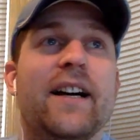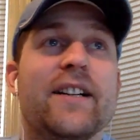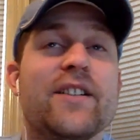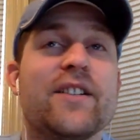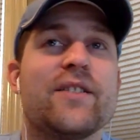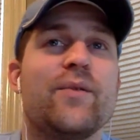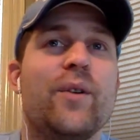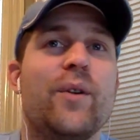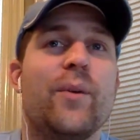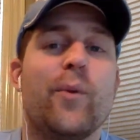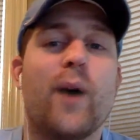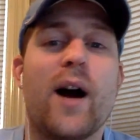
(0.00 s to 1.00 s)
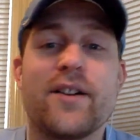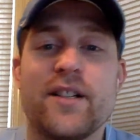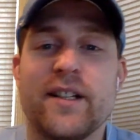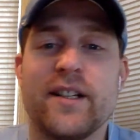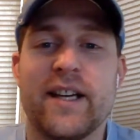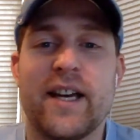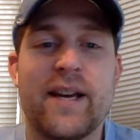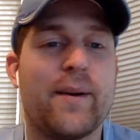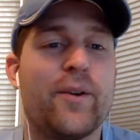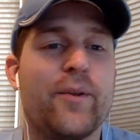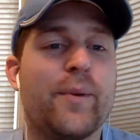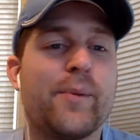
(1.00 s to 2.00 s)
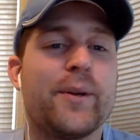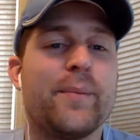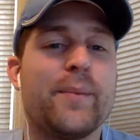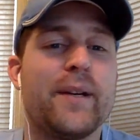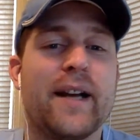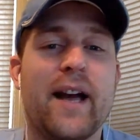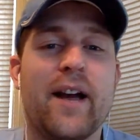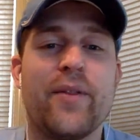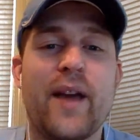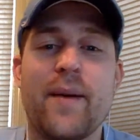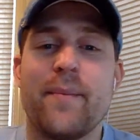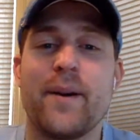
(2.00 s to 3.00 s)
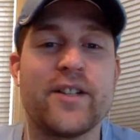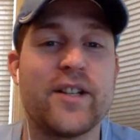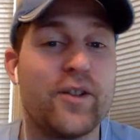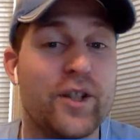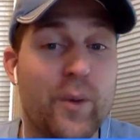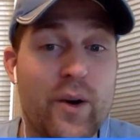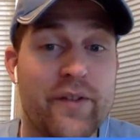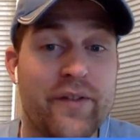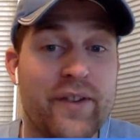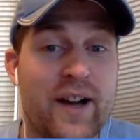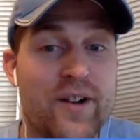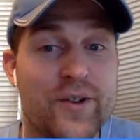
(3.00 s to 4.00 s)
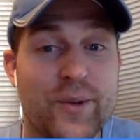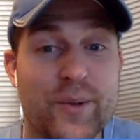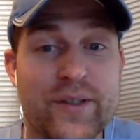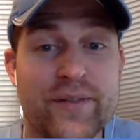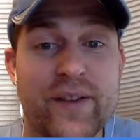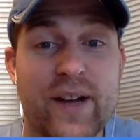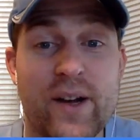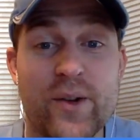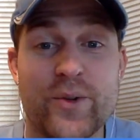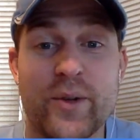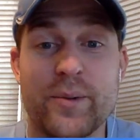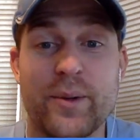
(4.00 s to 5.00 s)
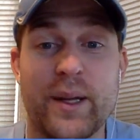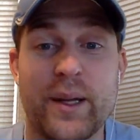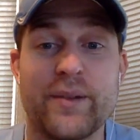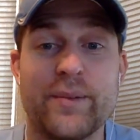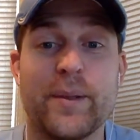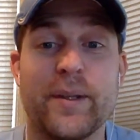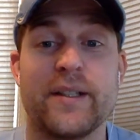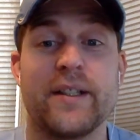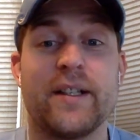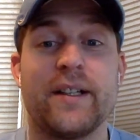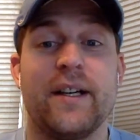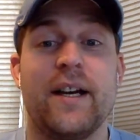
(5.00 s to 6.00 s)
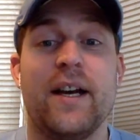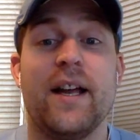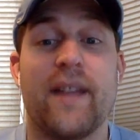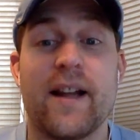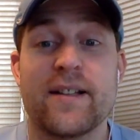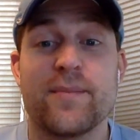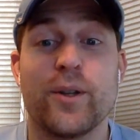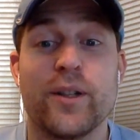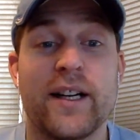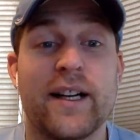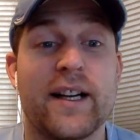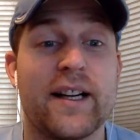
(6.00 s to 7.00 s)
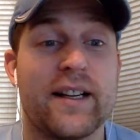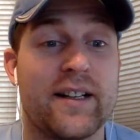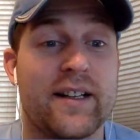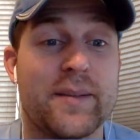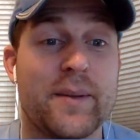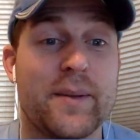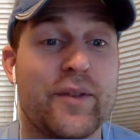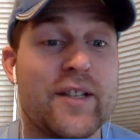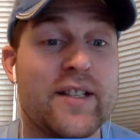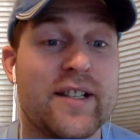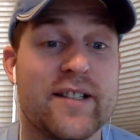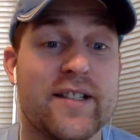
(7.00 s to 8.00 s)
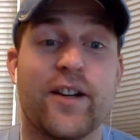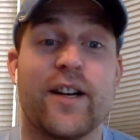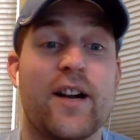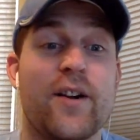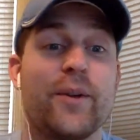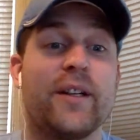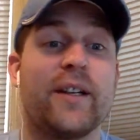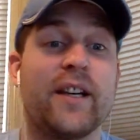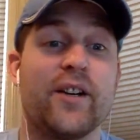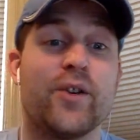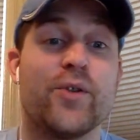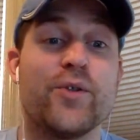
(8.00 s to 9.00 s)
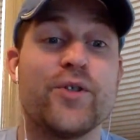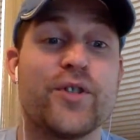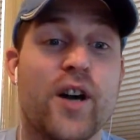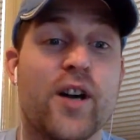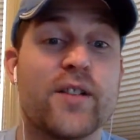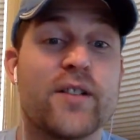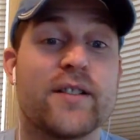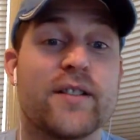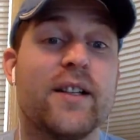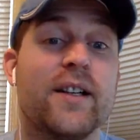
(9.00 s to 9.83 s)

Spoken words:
Just watching the game, I don't remember him being out that much, and only 1 foul, so it wasn't foul trouble either. But that's more like, especially if he's going to start, I don't really care who starts.